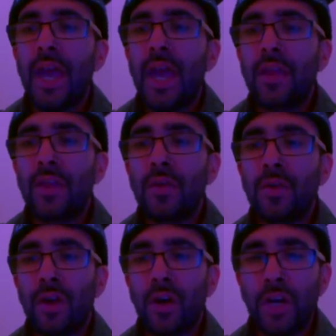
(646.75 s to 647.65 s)
And
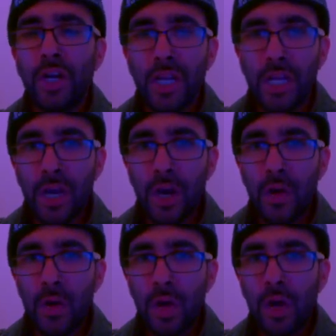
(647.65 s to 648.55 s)
those are
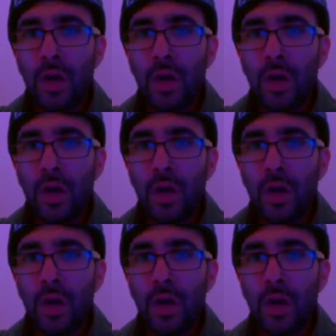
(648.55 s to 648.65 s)
NEO,